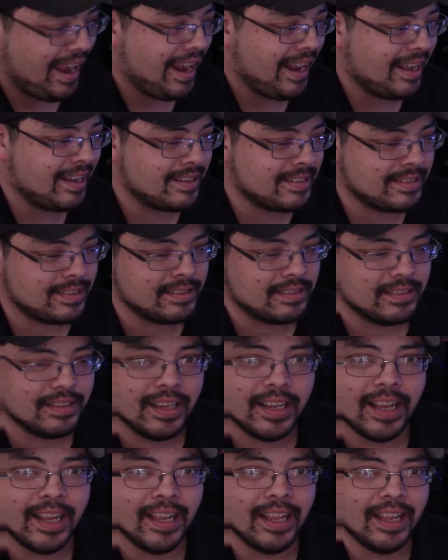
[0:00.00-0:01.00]
And
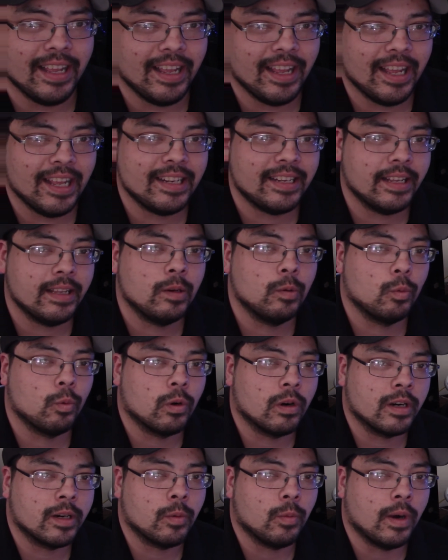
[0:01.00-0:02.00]
it didn't
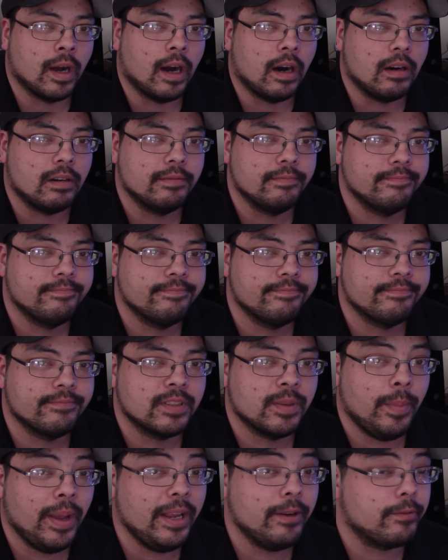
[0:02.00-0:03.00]
work well.
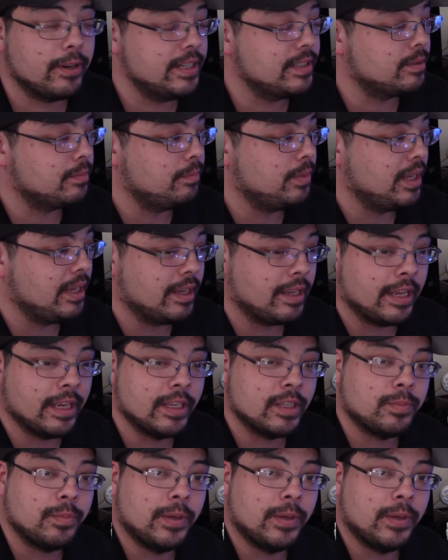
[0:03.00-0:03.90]
The main reason being is